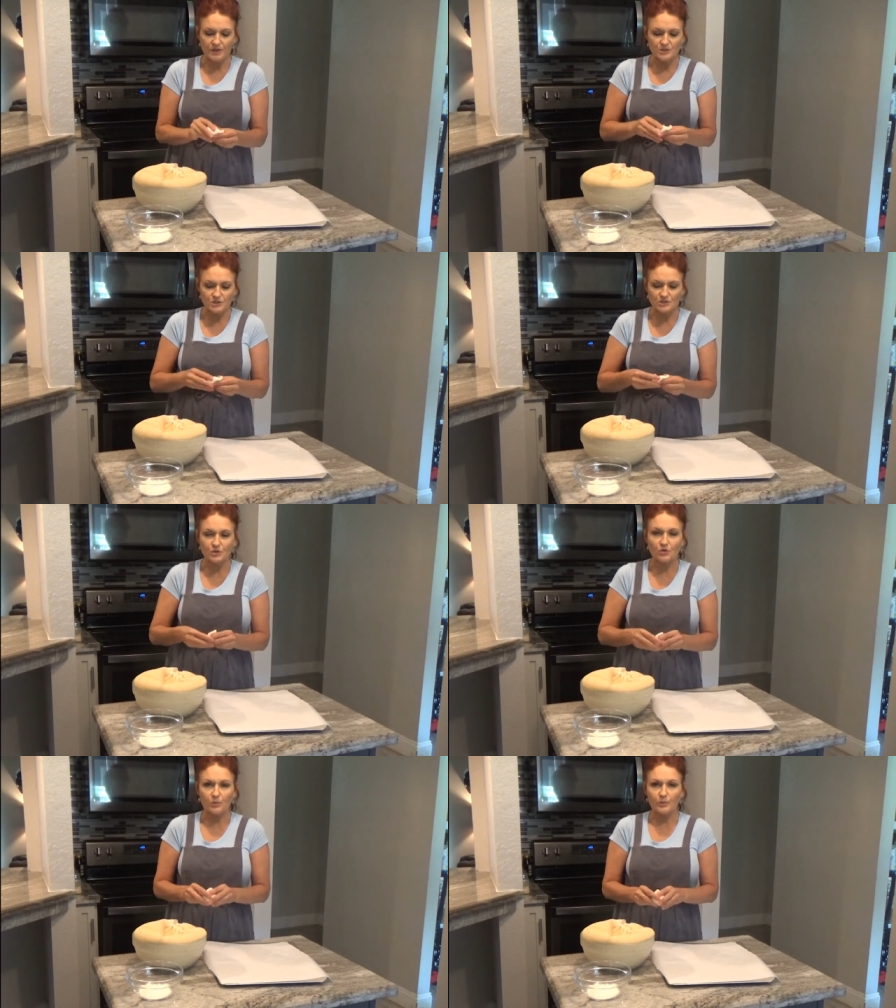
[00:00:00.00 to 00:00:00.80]
Just
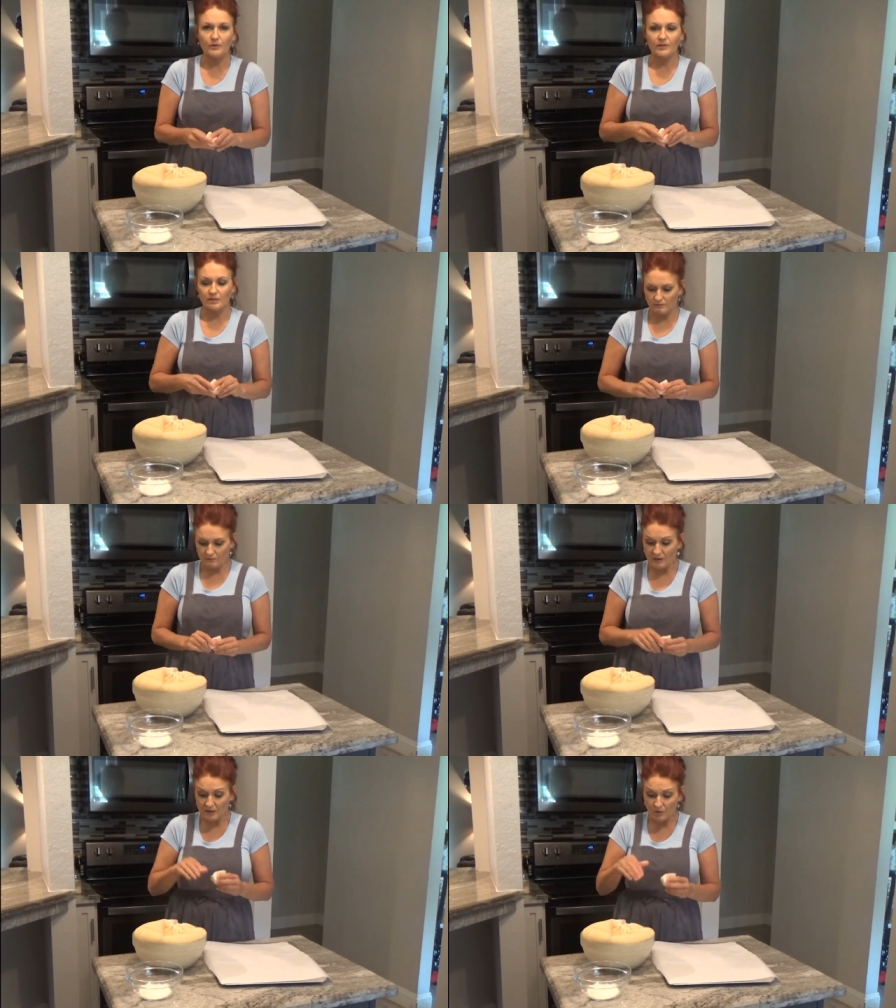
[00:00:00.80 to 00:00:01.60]

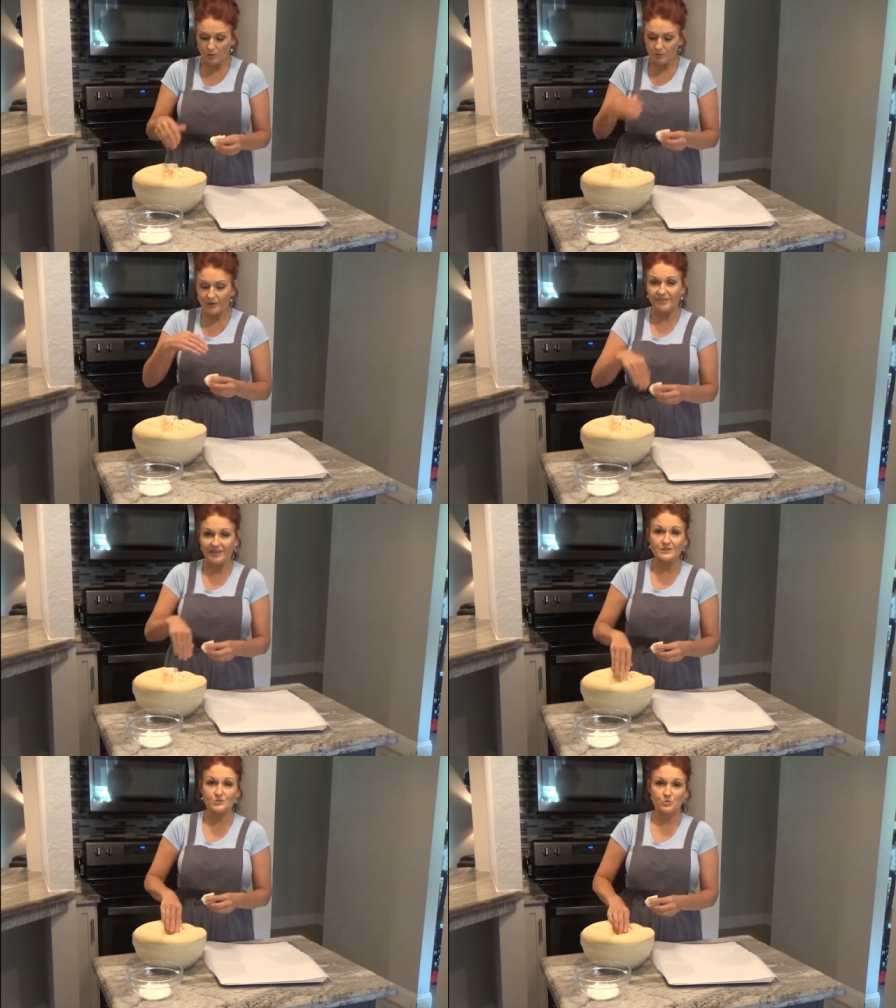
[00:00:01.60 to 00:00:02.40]
incorporate
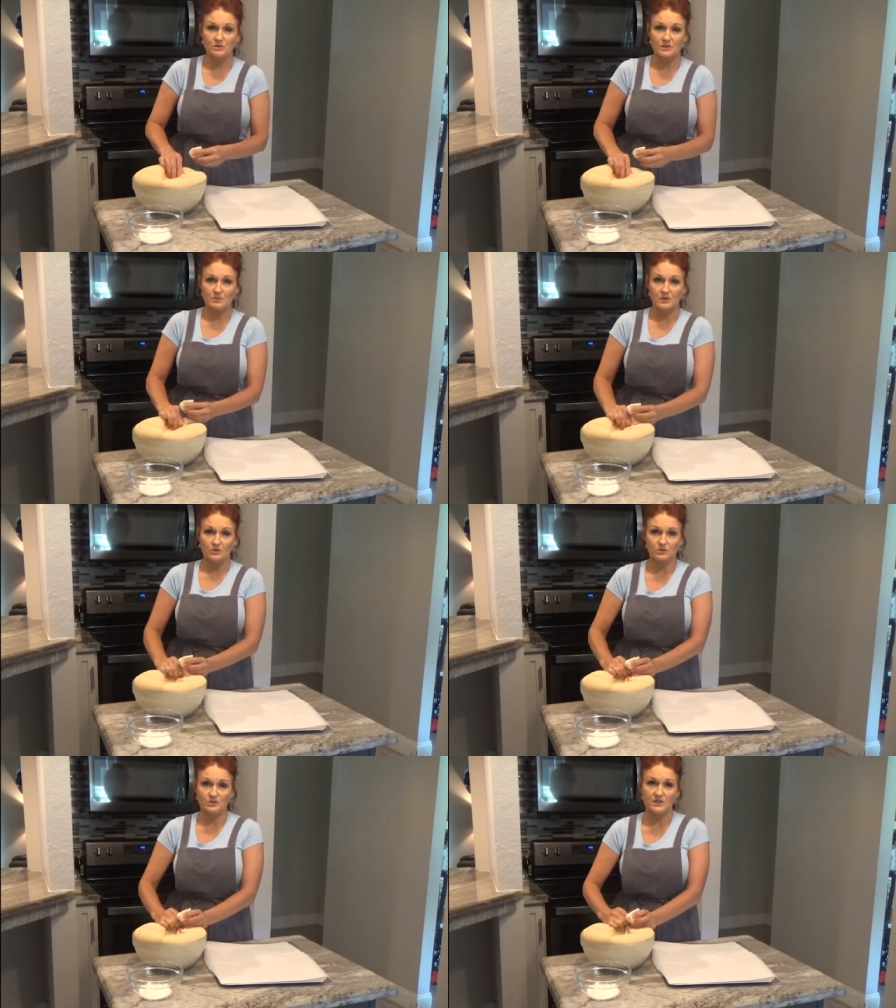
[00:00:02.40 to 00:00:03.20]
that toward the
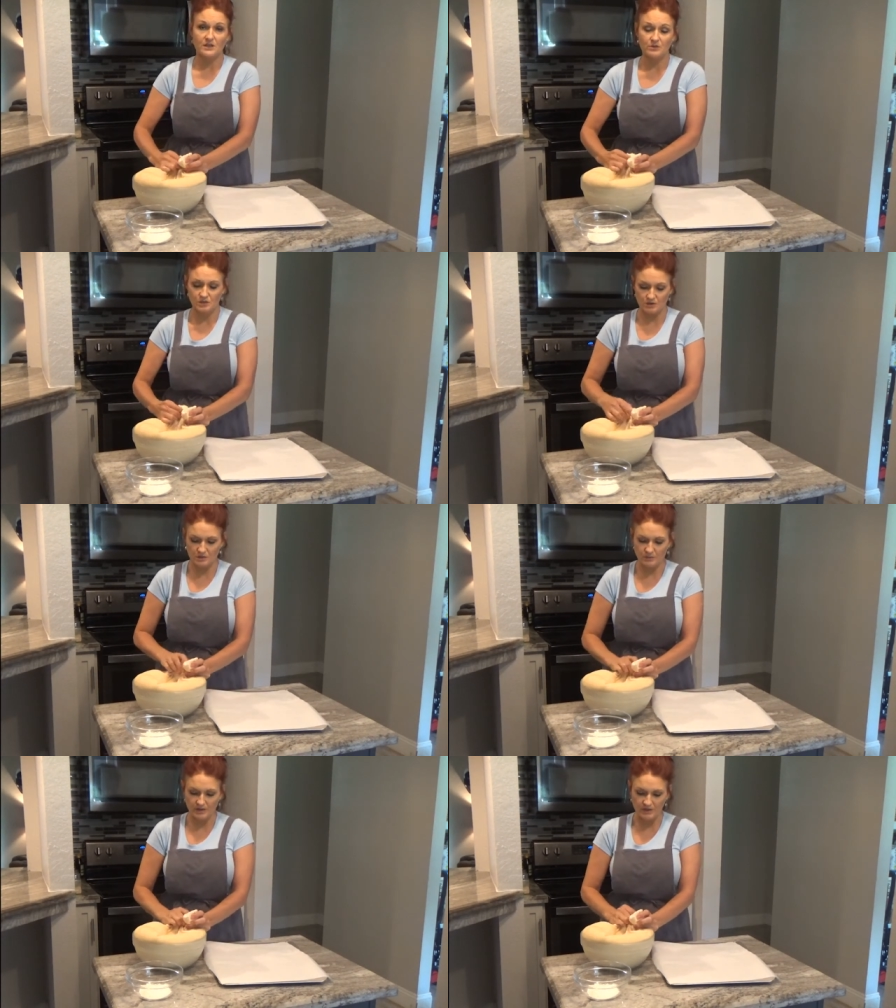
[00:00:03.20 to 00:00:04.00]
middle, just like we talked
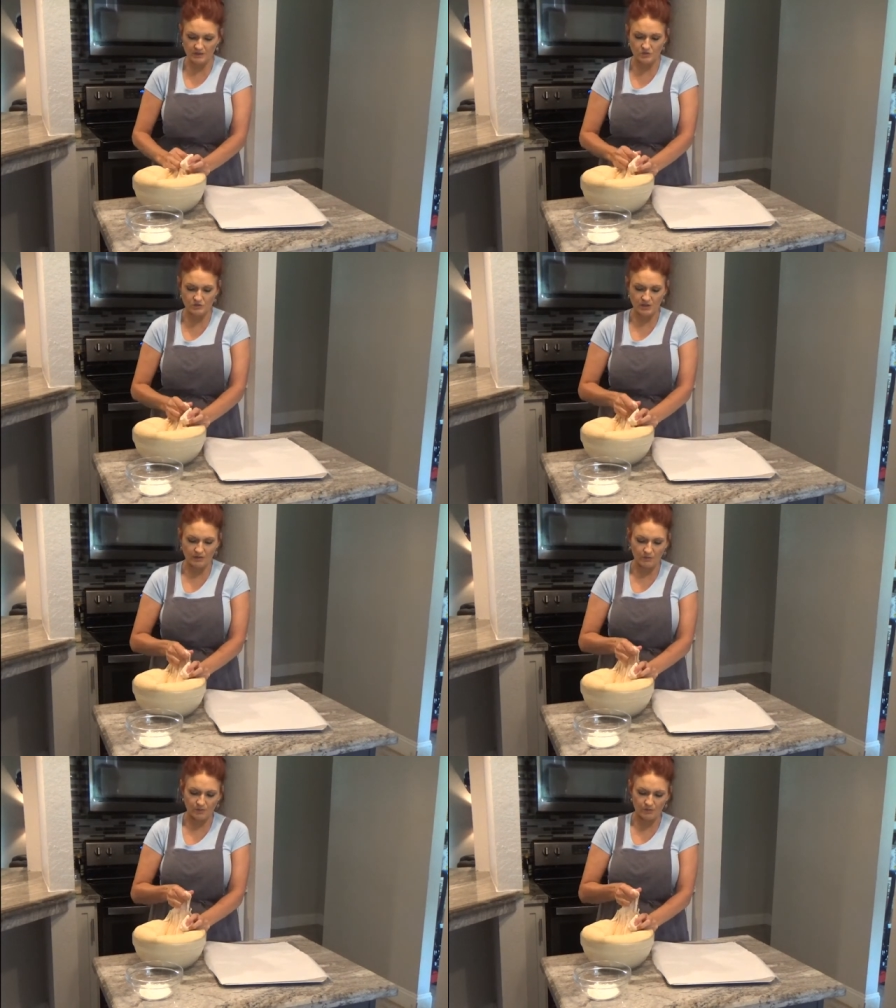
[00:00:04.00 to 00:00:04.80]
about yesterday
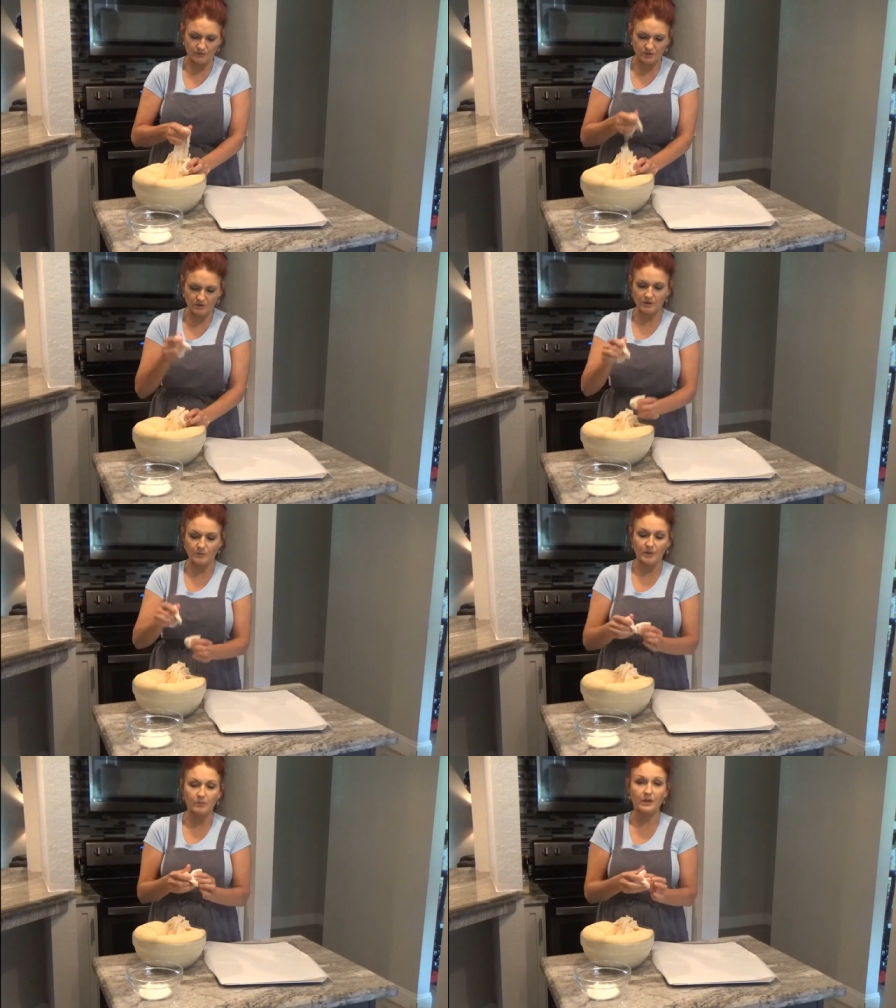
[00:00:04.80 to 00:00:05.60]
when we were talking
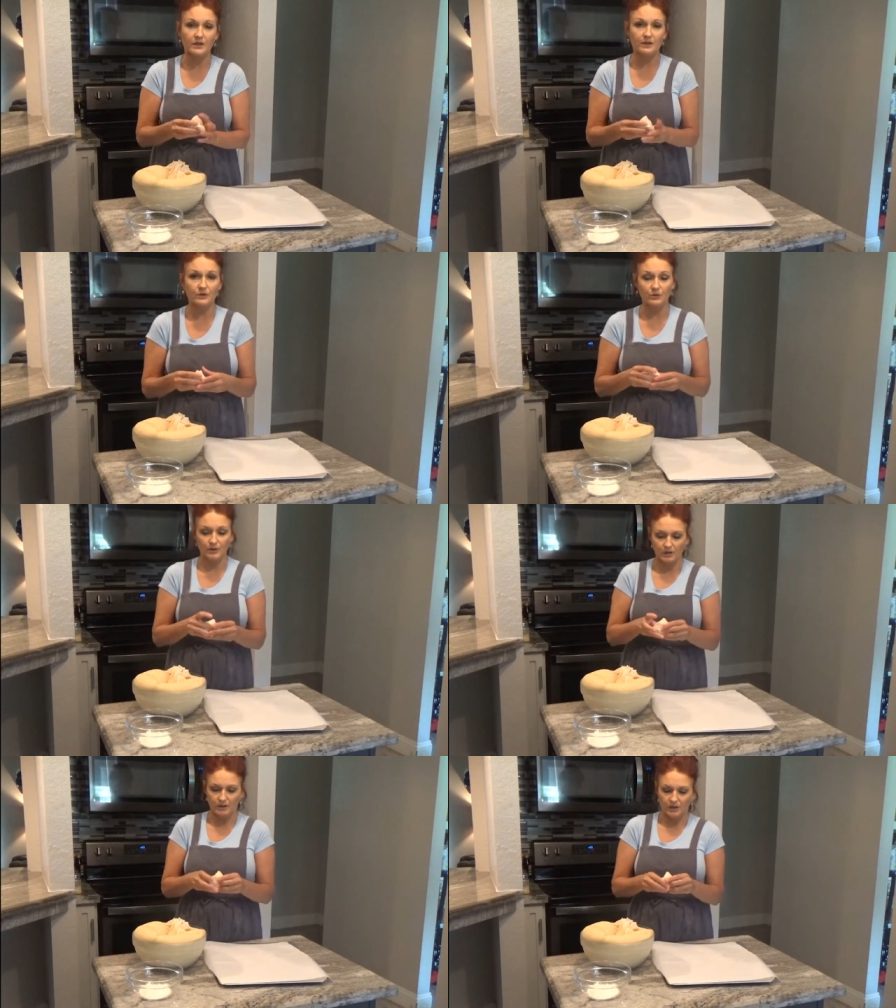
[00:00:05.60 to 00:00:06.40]
about Play-Doh.
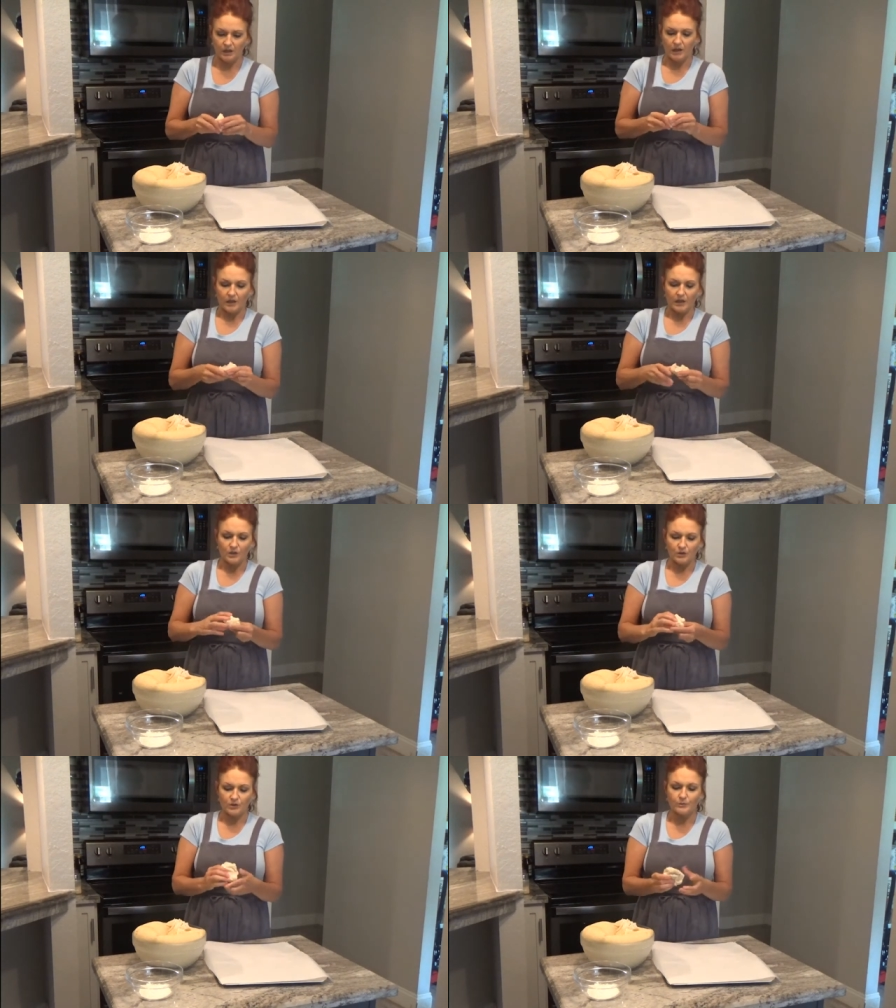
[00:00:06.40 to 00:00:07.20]

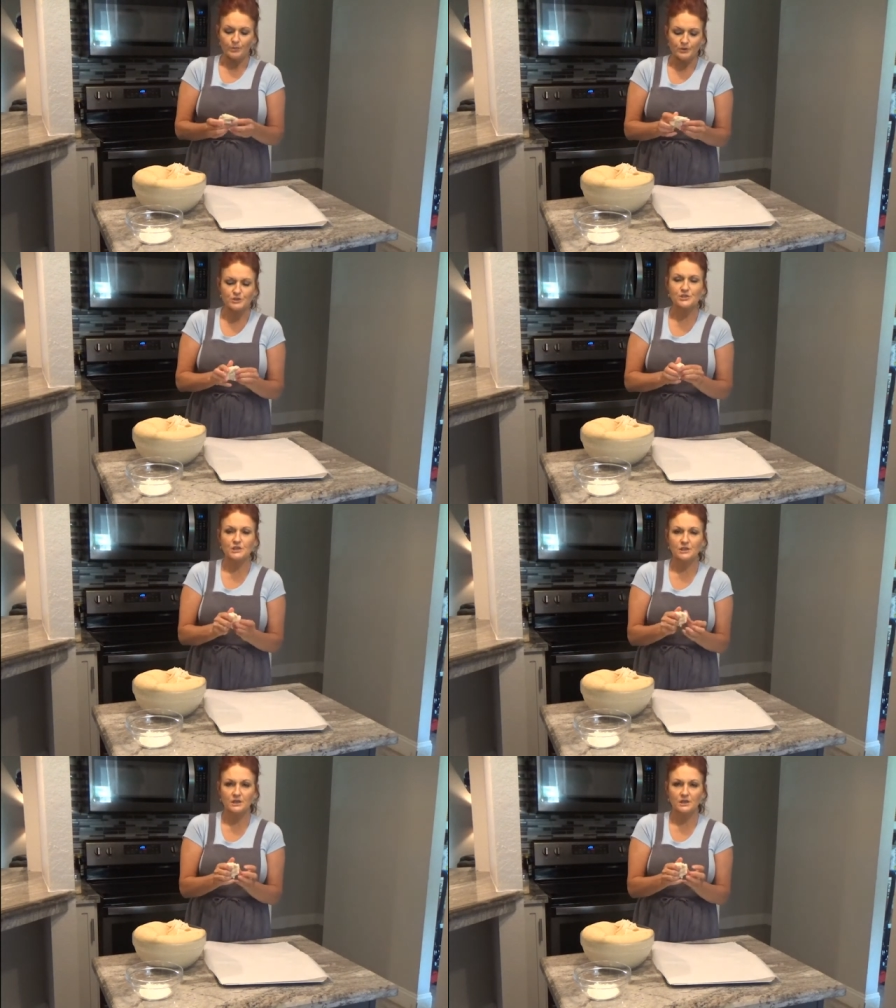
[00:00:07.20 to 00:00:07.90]
You're going to push